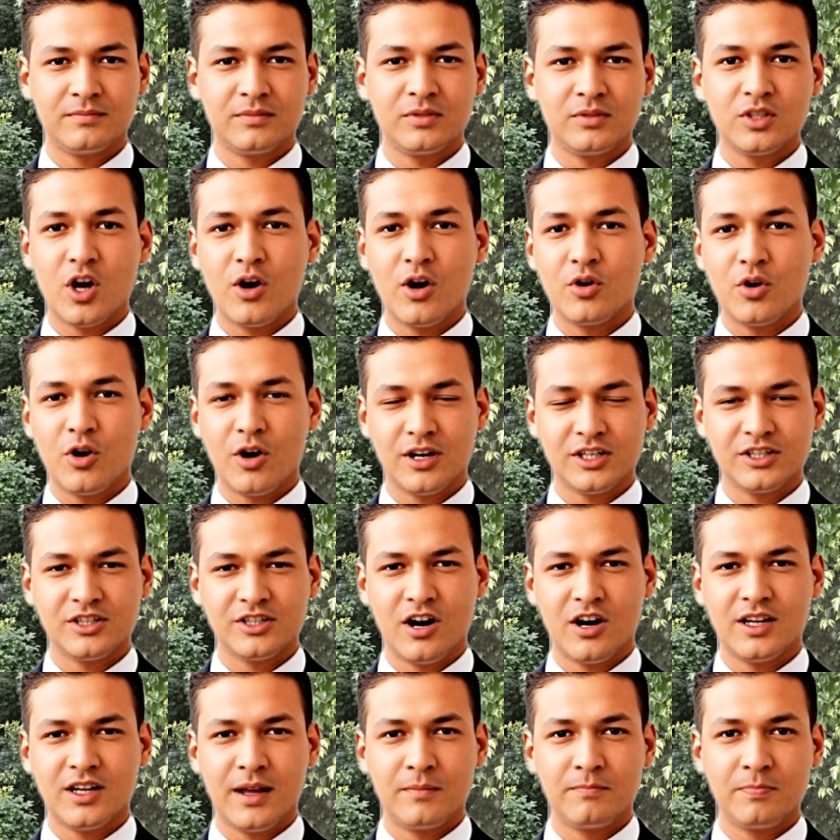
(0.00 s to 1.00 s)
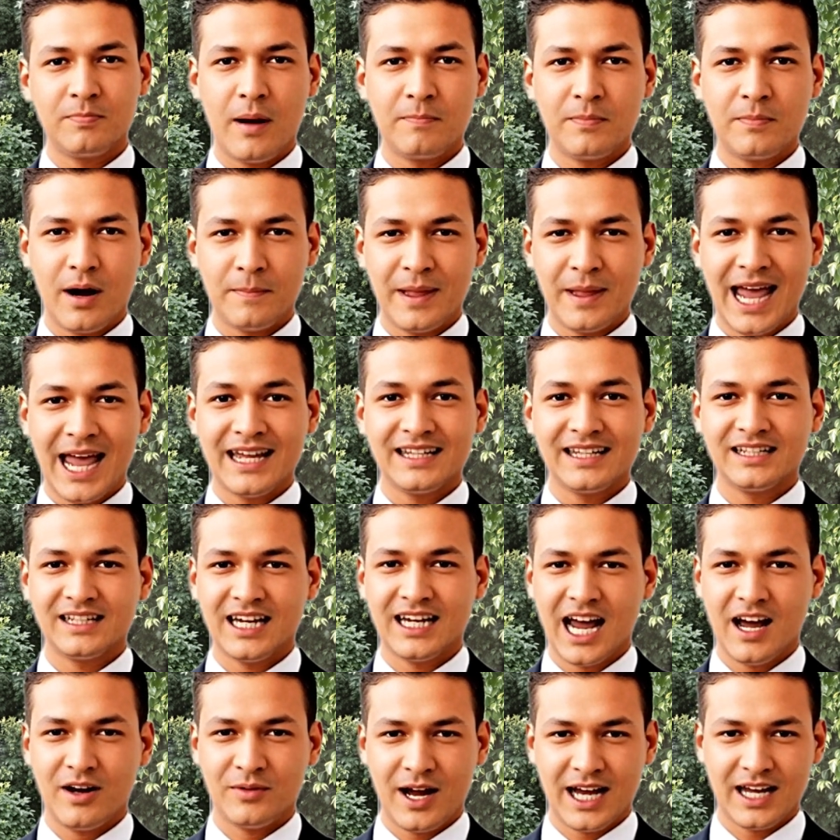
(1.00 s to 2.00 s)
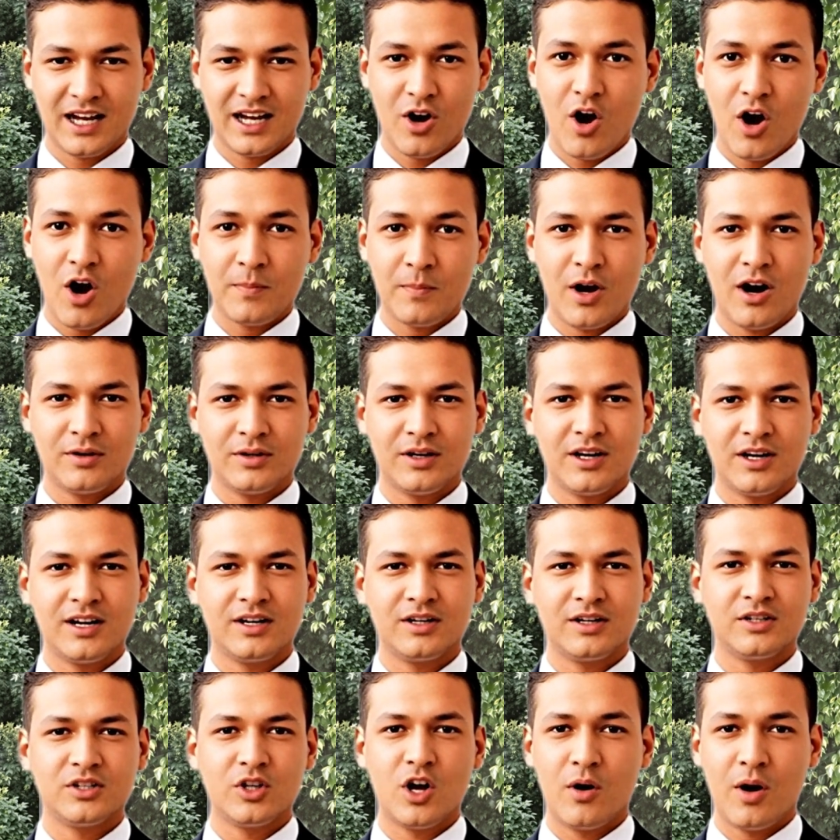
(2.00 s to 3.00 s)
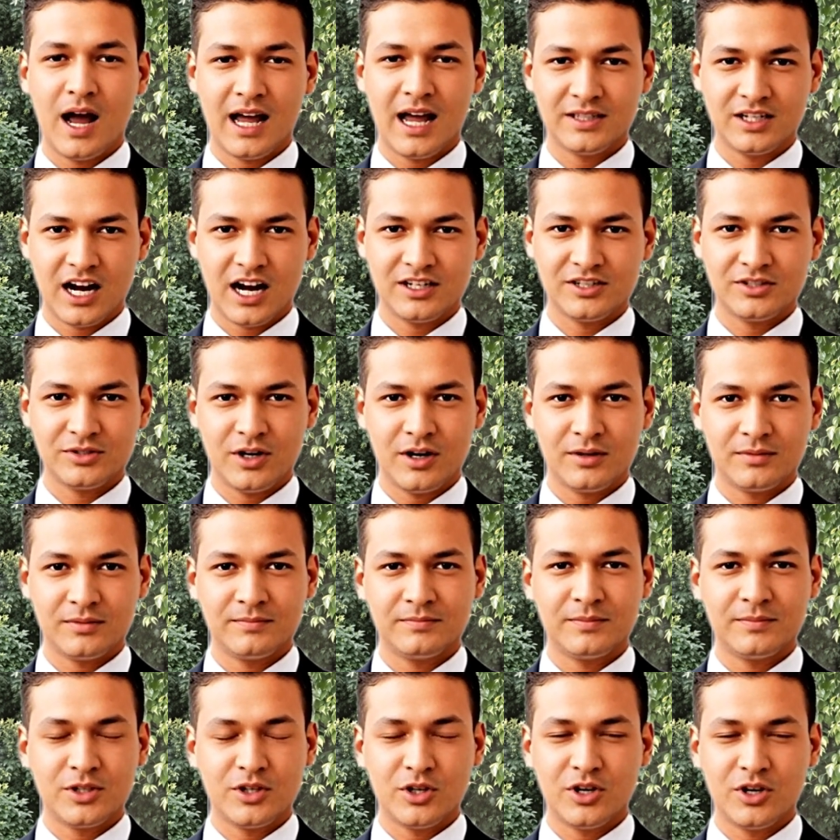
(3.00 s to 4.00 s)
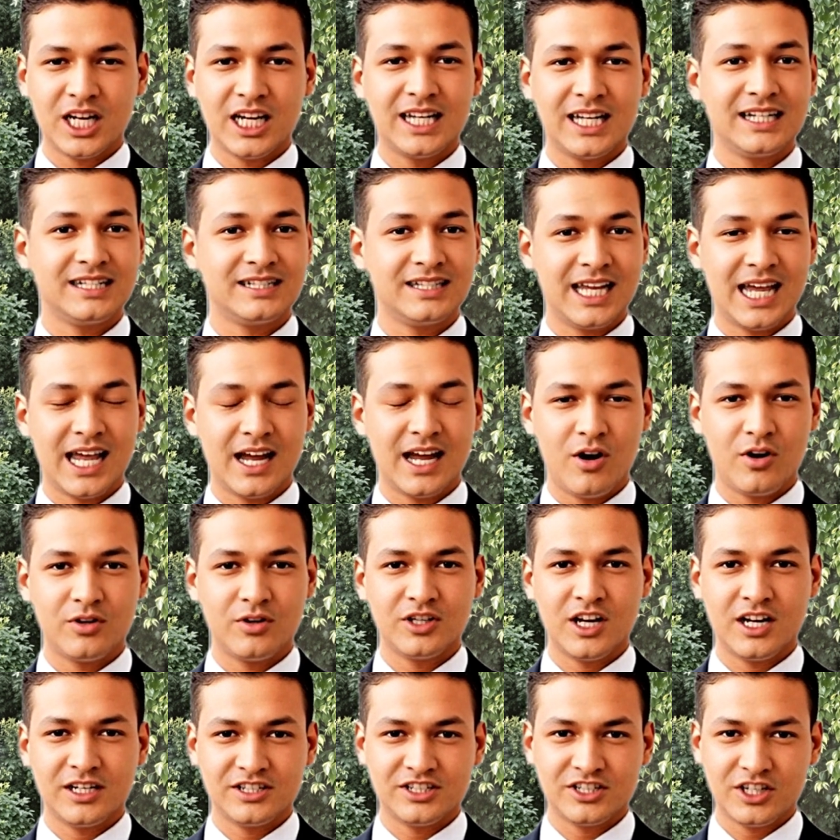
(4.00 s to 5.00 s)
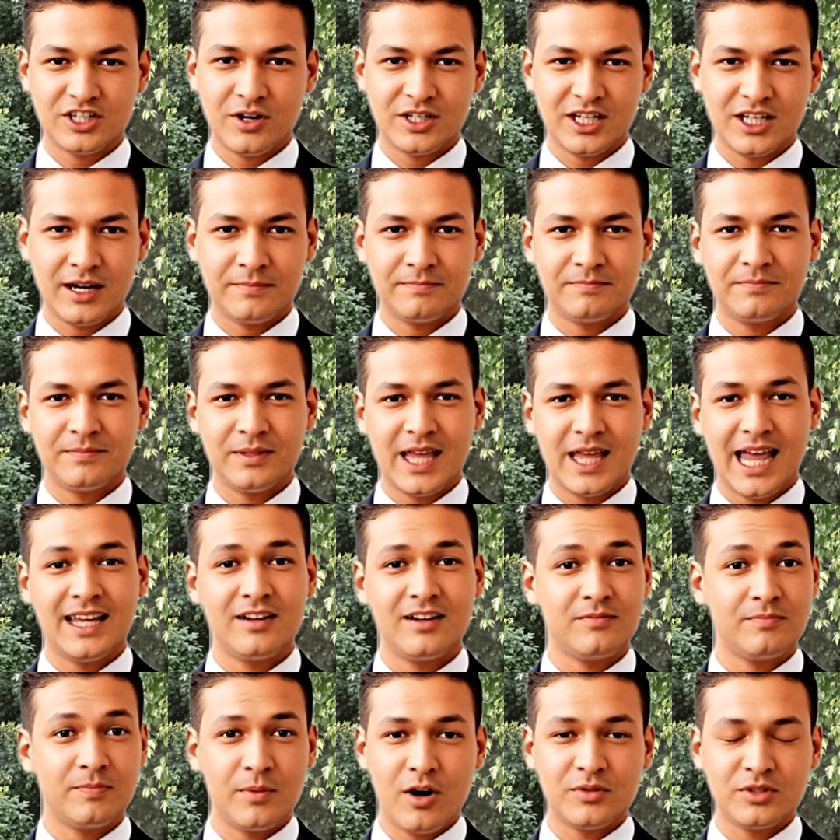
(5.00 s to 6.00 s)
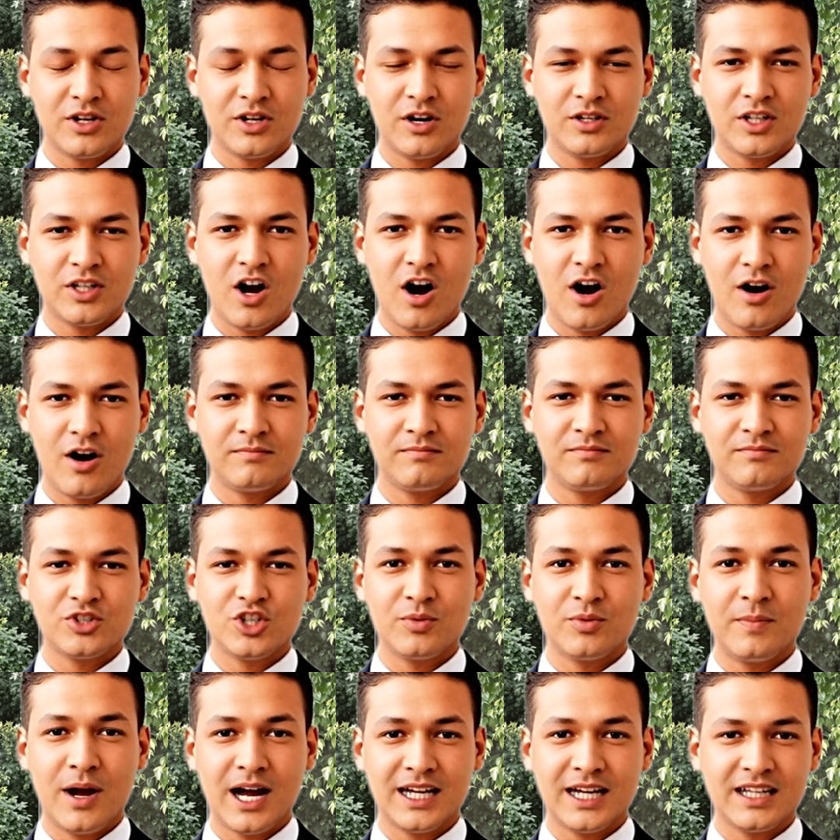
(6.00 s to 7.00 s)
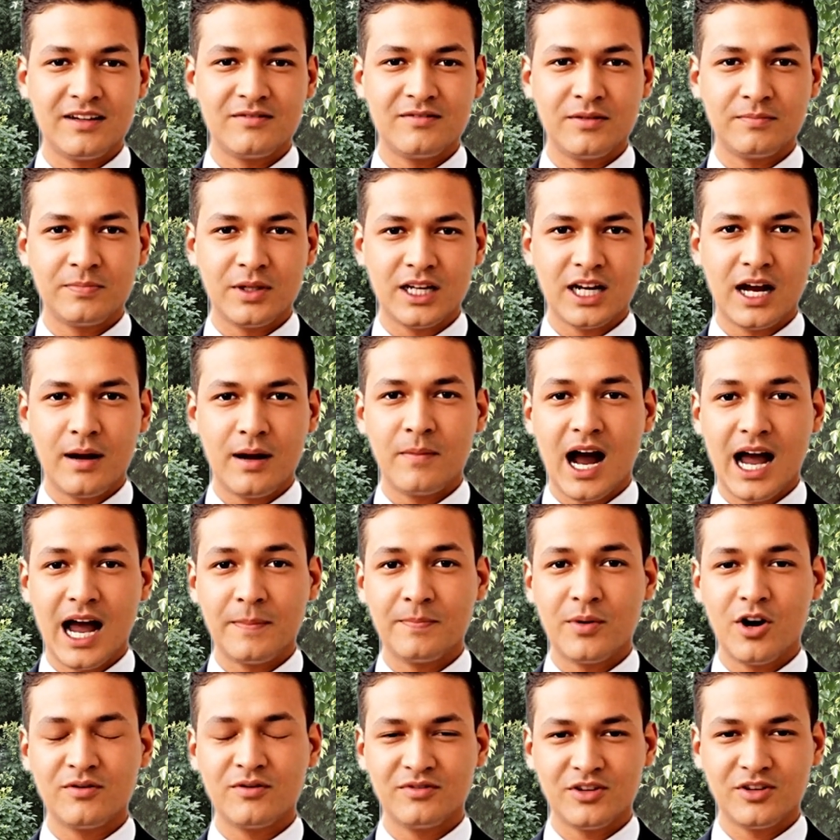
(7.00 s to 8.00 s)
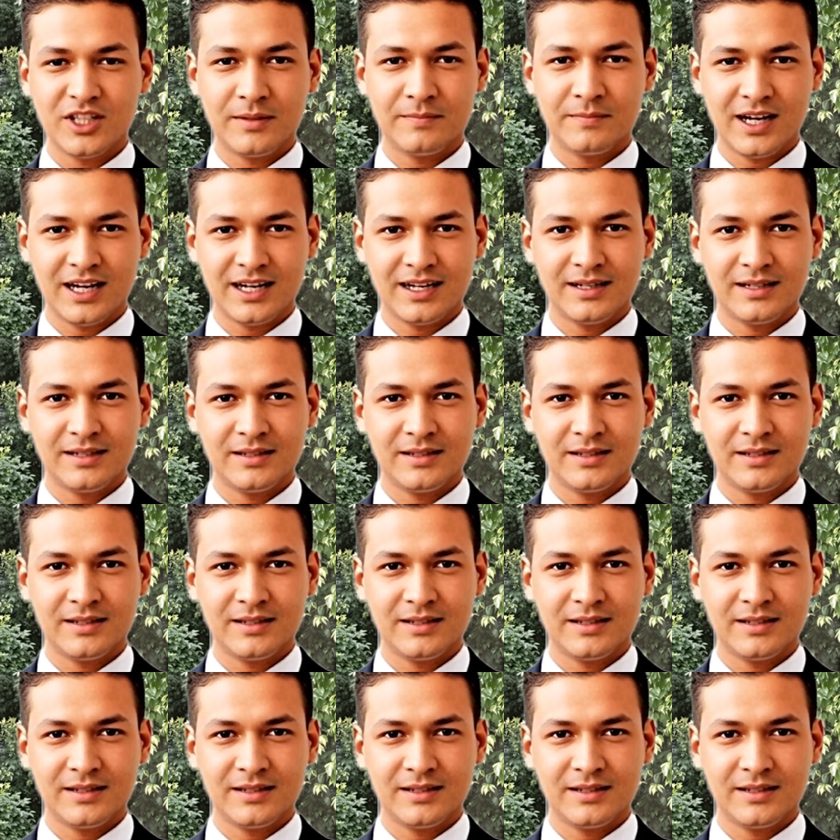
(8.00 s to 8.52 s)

Low cortisol can bump up antidiuretic hormone. Low aldosterone. Your kidneys can't hold on to sodium. And if both are low, you might even become hypovolemic.